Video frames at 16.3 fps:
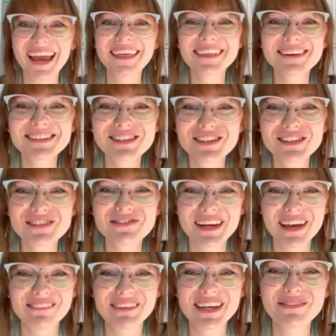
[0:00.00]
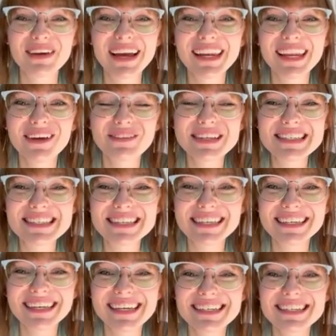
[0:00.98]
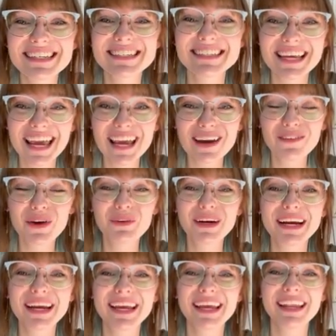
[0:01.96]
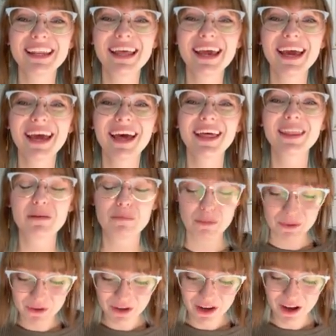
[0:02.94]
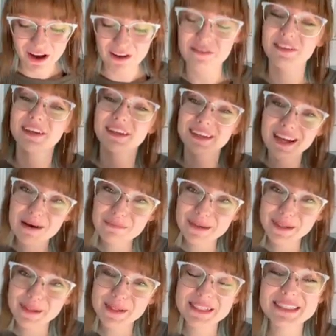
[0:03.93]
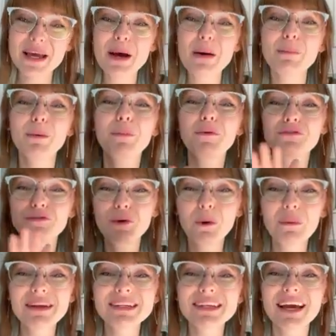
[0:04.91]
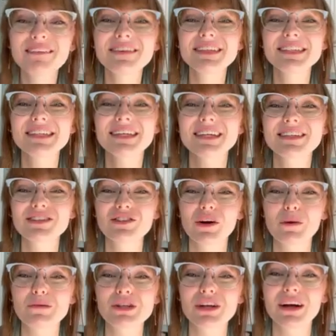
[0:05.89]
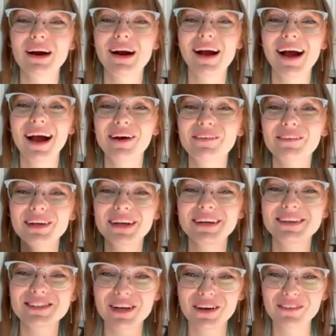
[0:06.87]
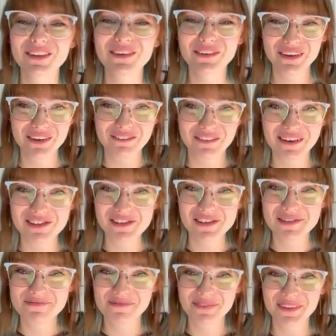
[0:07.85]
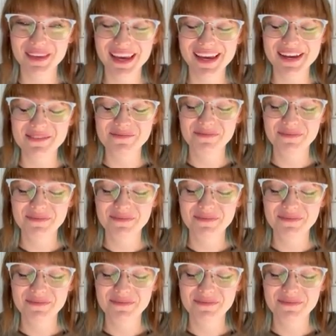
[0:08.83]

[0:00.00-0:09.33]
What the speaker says: there, church family. My name is Sydney. Today we were in the book of Numbers, but before we dive into his scripture, I want to share with you a confession, okay?